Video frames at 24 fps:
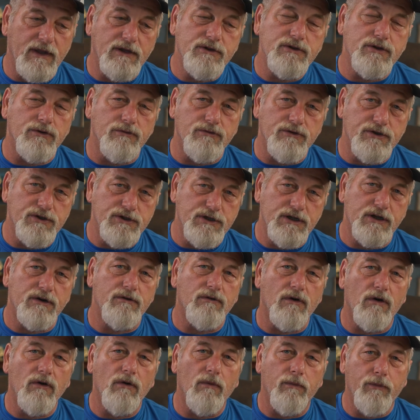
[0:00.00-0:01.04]
That's your
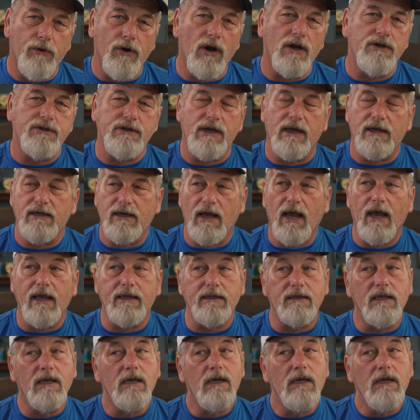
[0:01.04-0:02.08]
general project height.